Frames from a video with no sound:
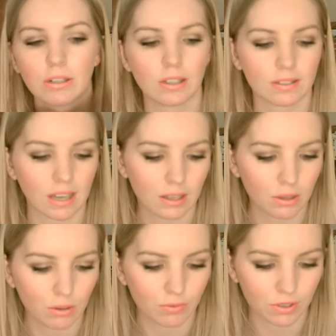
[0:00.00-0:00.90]
of the colours that I
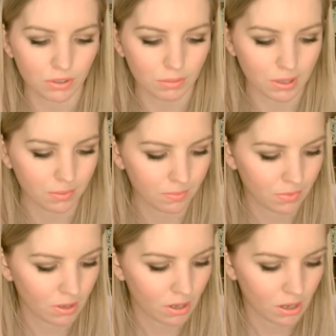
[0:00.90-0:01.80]
love for summer.
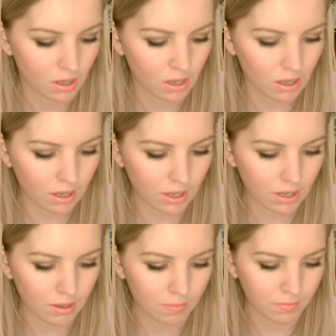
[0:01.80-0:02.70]

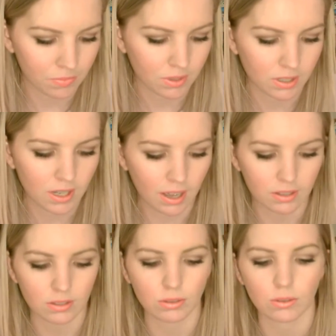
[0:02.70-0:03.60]
Yeah,
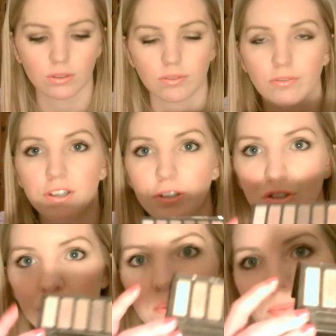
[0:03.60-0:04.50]
so
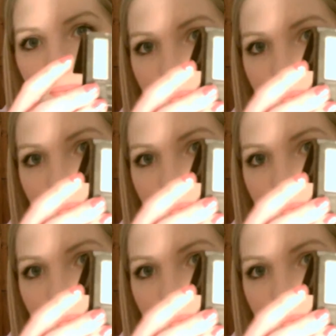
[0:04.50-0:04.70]
Virgin